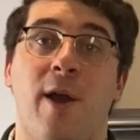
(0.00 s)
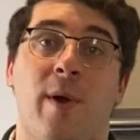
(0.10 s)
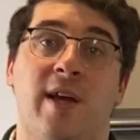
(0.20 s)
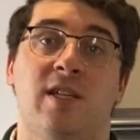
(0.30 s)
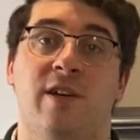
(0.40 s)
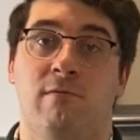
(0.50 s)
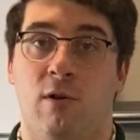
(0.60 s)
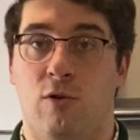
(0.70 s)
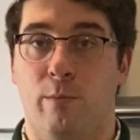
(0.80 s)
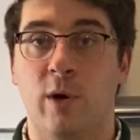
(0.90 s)
And when I say your
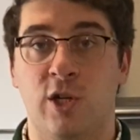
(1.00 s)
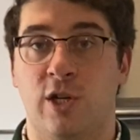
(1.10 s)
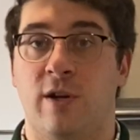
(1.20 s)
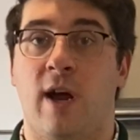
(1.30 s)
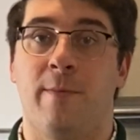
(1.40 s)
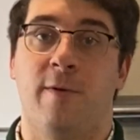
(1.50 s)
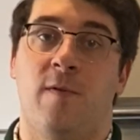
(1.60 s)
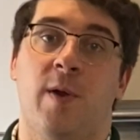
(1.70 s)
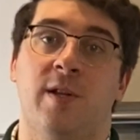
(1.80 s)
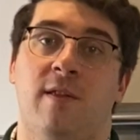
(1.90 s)
local butcher, I'm
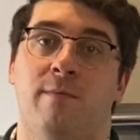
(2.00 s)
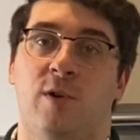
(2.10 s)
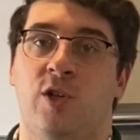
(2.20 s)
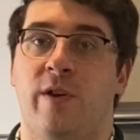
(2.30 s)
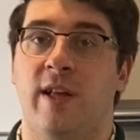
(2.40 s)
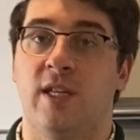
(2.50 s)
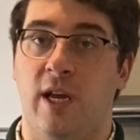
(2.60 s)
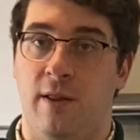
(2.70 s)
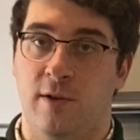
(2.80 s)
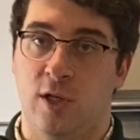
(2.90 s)
referring to the butcher that's
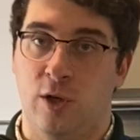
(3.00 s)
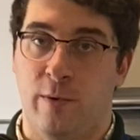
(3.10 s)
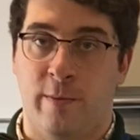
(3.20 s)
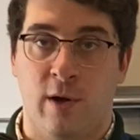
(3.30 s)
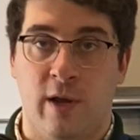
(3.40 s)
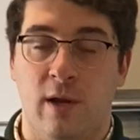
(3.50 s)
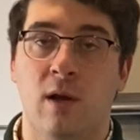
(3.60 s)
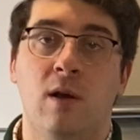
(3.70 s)
in the supermarket.